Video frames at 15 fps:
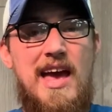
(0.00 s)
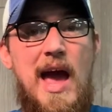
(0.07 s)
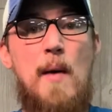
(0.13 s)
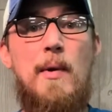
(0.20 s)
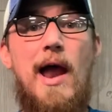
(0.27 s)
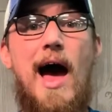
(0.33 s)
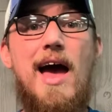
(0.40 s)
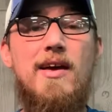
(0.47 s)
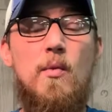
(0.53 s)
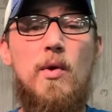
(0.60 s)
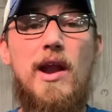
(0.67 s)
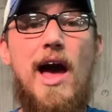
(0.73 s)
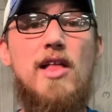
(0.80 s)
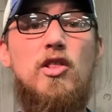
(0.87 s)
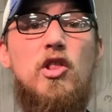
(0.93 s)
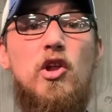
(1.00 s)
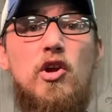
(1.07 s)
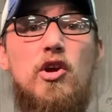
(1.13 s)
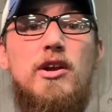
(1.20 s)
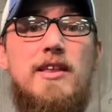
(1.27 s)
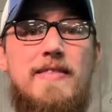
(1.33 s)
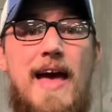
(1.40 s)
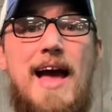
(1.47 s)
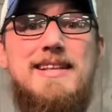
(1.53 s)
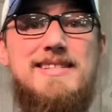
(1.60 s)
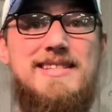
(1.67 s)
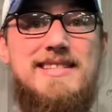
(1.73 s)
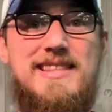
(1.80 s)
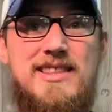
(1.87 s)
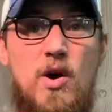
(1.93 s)
And what I learned in
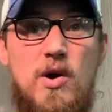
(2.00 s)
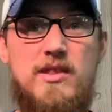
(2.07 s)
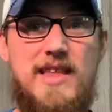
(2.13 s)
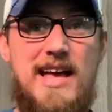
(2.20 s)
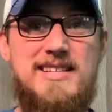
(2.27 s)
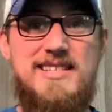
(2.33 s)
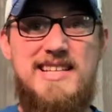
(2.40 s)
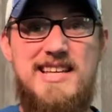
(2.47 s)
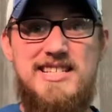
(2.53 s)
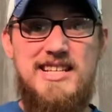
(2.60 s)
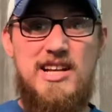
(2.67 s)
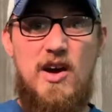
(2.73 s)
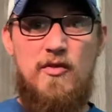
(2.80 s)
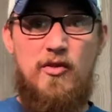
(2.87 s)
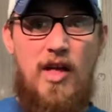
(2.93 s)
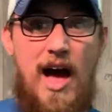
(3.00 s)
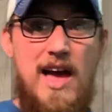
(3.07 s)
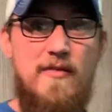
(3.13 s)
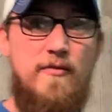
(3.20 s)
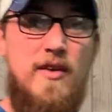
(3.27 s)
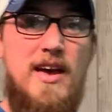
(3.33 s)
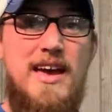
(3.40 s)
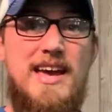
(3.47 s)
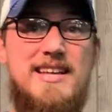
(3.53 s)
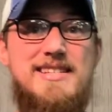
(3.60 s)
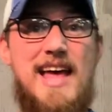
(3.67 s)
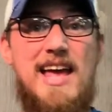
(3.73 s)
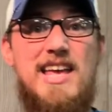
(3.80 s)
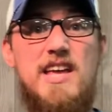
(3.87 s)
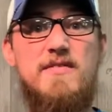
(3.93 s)
that season of life is
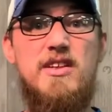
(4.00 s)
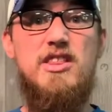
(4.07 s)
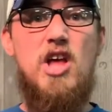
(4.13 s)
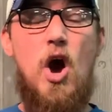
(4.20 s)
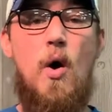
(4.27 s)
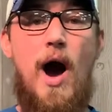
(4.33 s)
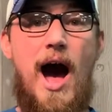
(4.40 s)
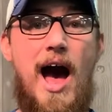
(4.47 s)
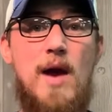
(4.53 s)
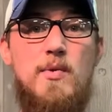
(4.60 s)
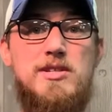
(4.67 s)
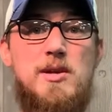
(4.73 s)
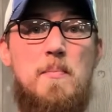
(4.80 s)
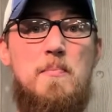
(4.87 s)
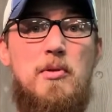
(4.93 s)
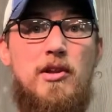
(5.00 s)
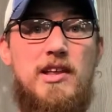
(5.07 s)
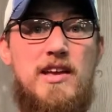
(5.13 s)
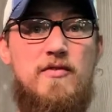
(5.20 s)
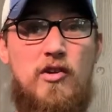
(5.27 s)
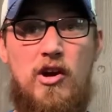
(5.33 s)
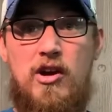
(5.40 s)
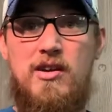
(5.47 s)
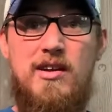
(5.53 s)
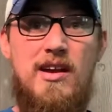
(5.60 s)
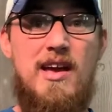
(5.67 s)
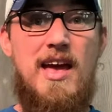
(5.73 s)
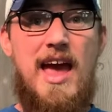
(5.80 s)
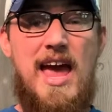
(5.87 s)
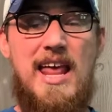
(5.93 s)
that even though I was a believer
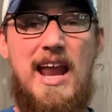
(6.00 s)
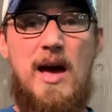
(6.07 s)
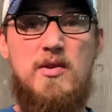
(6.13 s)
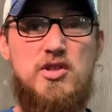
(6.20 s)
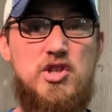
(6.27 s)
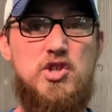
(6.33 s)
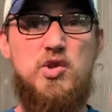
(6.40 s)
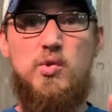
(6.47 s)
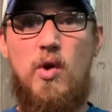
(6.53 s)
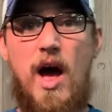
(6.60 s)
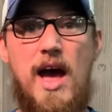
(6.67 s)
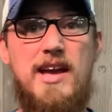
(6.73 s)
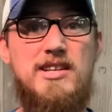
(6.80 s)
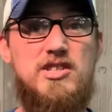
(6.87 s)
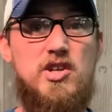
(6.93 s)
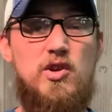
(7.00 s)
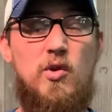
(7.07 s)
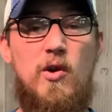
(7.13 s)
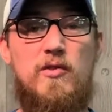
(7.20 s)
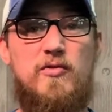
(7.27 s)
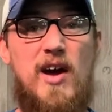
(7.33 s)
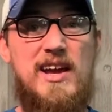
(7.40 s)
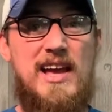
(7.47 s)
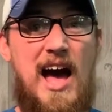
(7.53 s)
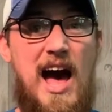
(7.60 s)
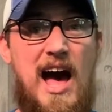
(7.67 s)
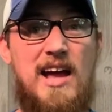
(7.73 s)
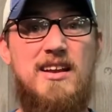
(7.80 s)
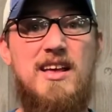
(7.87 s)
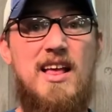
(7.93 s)
and I was trying to glorify
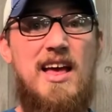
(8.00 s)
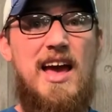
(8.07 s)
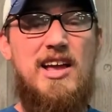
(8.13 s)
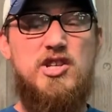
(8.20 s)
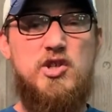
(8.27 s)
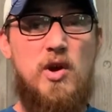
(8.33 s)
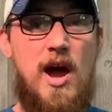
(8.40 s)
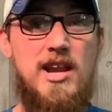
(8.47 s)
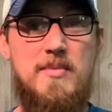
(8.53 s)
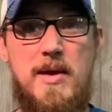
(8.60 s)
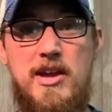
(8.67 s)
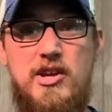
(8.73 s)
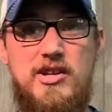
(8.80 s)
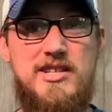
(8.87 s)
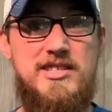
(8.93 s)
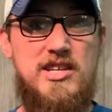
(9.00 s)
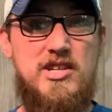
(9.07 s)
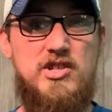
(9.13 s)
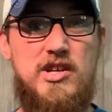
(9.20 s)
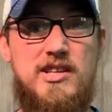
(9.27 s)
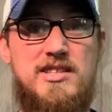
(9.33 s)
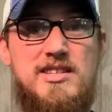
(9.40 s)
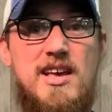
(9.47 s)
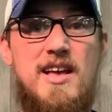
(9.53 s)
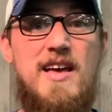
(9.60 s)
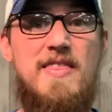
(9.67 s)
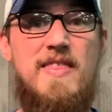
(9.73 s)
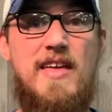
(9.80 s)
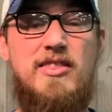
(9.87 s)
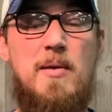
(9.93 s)
God and trying to make good decisions,
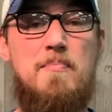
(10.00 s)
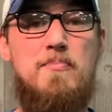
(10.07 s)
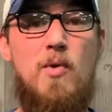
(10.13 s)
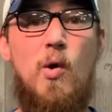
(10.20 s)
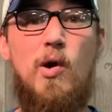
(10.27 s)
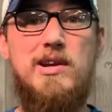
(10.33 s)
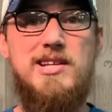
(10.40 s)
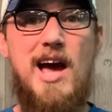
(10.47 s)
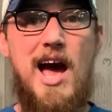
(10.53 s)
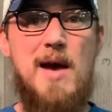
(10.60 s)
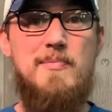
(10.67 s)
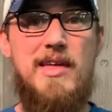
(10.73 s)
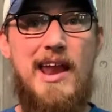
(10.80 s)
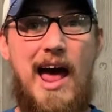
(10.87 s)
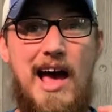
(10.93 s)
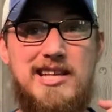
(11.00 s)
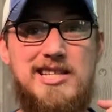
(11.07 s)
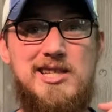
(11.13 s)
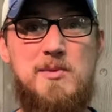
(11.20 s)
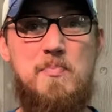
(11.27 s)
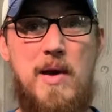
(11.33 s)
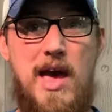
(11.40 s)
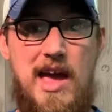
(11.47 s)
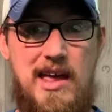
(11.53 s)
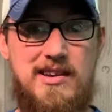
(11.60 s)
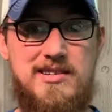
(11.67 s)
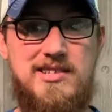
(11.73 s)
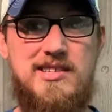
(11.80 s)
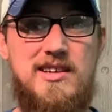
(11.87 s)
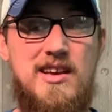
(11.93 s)
that the more time that I
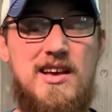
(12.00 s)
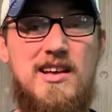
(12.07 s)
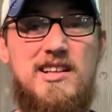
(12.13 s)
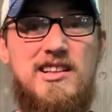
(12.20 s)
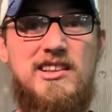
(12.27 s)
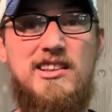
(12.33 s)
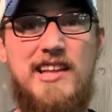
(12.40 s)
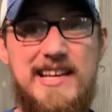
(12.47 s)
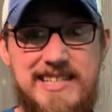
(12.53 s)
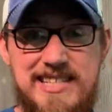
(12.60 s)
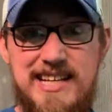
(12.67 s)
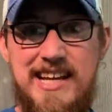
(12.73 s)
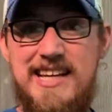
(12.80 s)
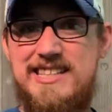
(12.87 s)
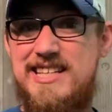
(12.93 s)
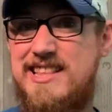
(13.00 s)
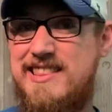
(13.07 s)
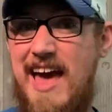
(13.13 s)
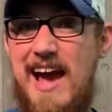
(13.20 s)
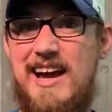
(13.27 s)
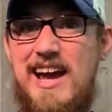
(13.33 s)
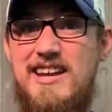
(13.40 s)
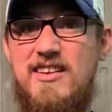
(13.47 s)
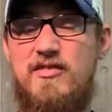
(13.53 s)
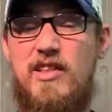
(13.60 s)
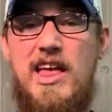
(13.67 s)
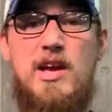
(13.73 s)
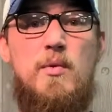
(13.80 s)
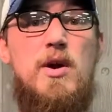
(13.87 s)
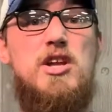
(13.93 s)
spent listening to that kind of
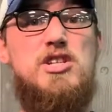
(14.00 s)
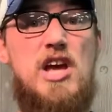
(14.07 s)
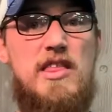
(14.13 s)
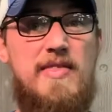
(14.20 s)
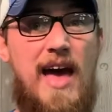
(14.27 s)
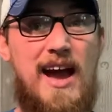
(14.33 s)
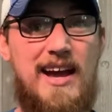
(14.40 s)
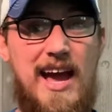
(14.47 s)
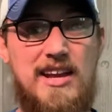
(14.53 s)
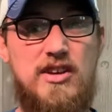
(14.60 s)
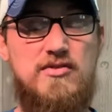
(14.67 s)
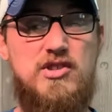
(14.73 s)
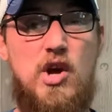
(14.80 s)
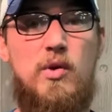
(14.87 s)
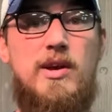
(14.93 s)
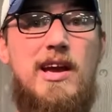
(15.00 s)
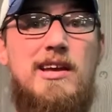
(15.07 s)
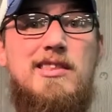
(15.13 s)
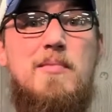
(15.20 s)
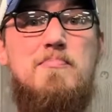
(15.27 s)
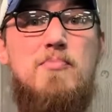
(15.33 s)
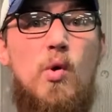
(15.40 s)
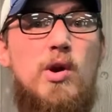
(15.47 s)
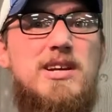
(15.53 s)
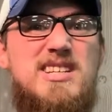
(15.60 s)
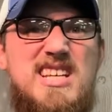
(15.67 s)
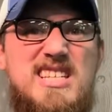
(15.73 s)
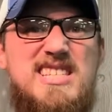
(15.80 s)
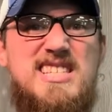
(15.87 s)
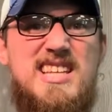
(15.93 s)
language and that kind of joking, the more
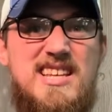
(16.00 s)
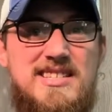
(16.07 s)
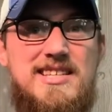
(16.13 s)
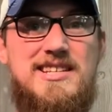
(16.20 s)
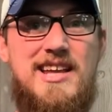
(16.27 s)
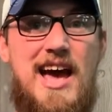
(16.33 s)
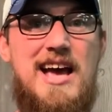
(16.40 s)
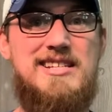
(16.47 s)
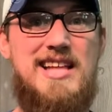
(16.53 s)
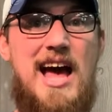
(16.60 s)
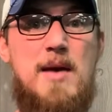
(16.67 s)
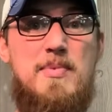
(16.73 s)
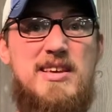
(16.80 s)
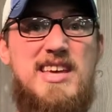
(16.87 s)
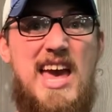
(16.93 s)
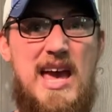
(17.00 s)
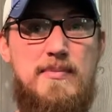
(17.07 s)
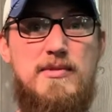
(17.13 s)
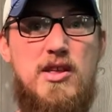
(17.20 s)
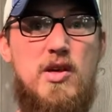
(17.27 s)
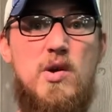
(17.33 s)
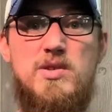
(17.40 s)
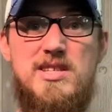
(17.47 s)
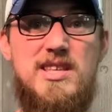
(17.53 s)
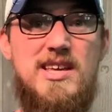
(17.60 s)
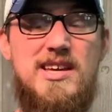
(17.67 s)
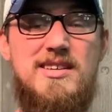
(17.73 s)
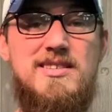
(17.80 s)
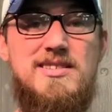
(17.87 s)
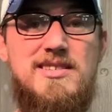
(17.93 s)
desensitized I became to those
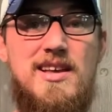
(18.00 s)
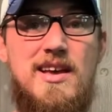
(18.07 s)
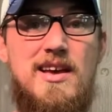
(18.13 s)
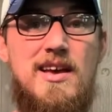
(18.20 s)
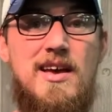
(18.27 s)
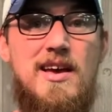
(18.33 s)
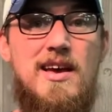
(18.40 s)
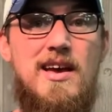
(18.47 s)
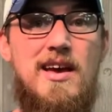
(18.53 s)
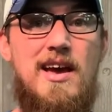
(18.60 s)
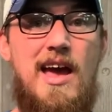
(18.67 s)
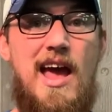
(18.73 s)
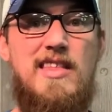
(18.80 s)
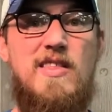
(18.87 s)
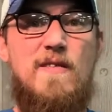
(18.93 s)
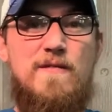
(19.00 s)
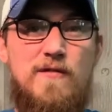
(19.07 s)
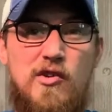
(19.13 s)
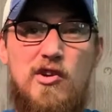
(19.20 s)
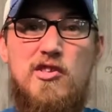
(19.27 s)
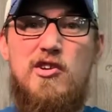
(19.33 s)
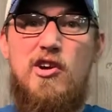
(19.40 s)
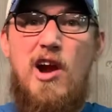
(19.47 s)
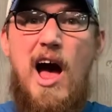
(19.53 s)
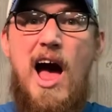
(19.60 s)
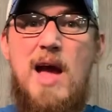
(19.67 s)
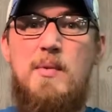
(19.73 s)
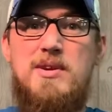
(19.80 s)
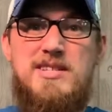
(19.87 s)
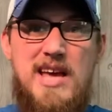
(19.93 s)
things and the further
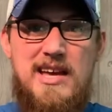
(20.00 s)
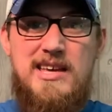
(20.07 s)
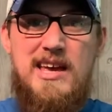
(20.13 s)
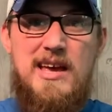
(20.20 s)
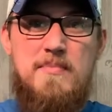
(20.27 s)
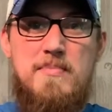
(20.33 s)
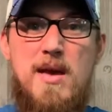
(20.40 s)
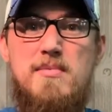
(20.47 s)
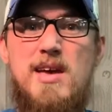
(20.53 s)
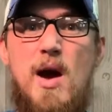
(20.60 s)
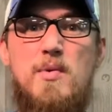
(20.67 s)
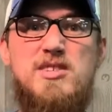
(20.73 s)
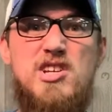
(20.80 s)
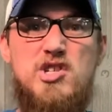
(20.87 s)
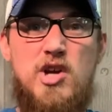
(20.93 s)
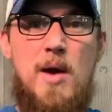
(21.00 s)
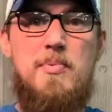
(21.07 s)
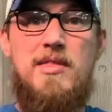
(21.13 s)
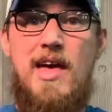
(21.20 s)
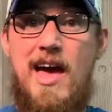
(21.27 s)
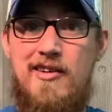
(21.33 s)
I would take it. Maybe I wasn't dropping the